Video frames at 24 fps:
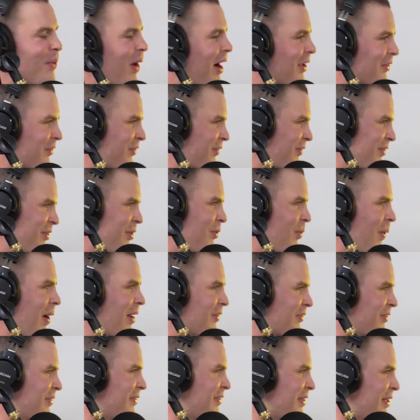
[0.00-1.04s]
you're
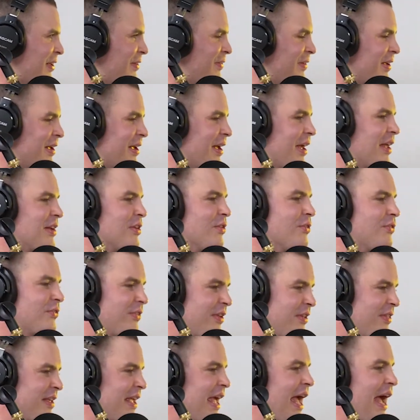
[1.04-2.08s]
watching TV and you
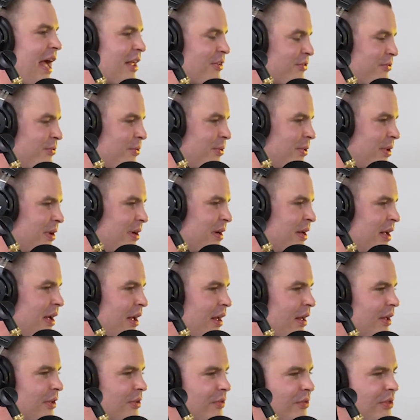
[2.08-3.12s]
see the ads for it.
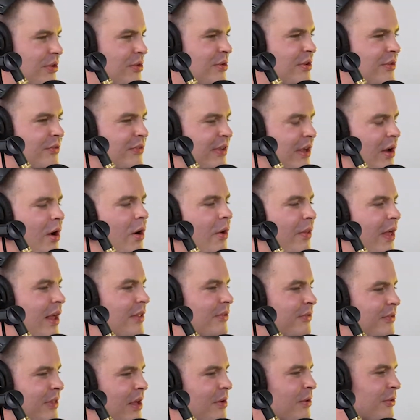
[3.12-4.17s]
You can say, oh,
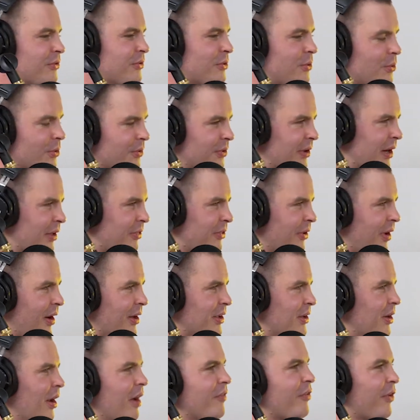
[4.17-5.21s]
that looks cooler than I
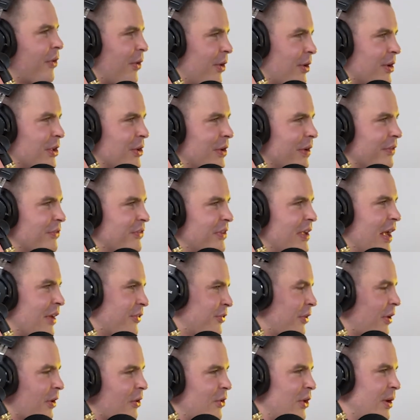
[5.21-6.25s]
thought. I've heard of
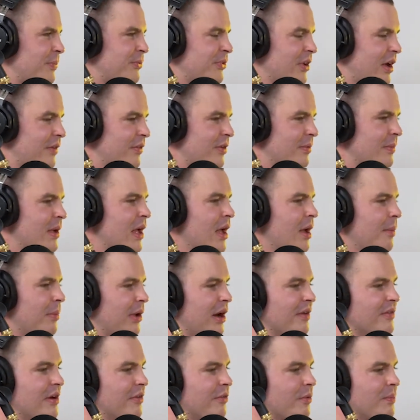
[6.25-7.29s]
UFC, I saw clips of it,
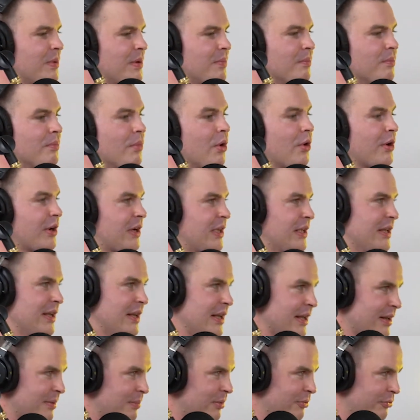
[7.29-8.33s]
but I've never been
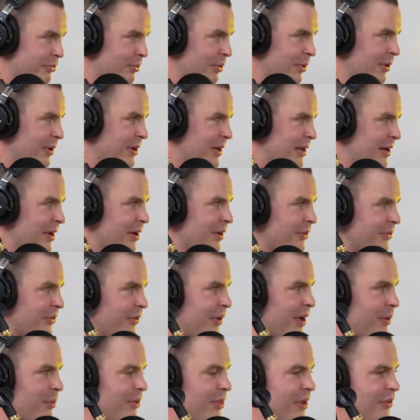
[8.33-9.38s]
marketed it before.
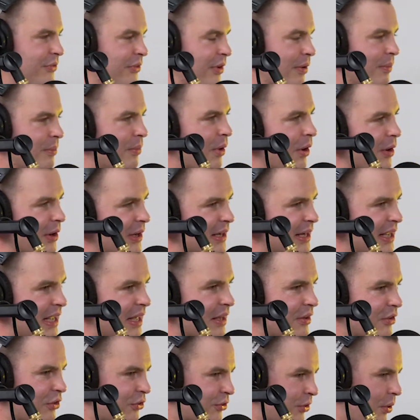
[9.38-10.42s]
So like when they start
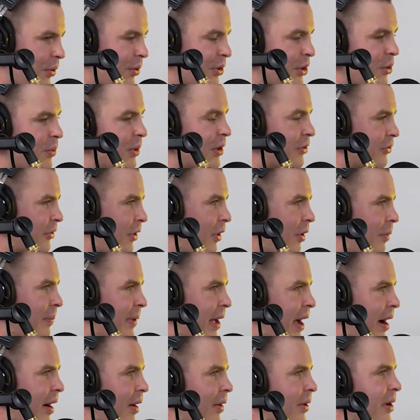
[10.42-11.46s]
marketing it and showing you what it's
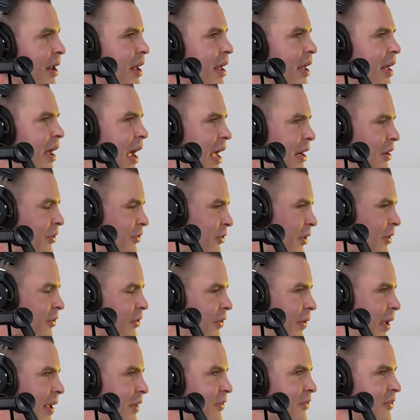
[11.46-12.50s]
all about, and you
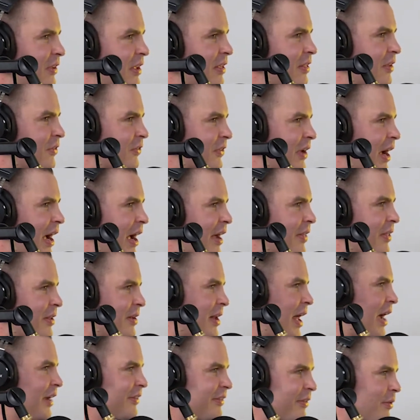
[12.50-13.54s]
start to like see this guy
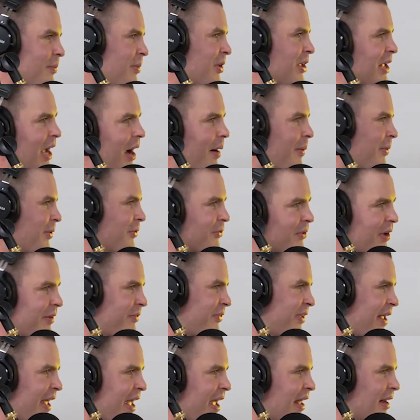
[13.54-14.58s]
that knocks everybody out with his
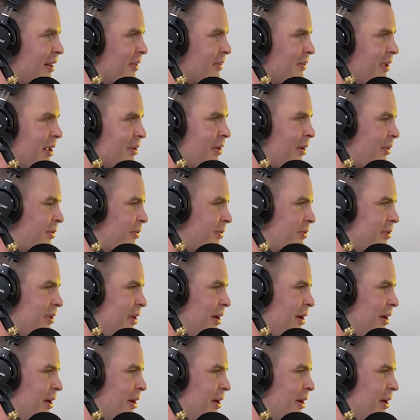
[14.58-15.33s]
left hand, and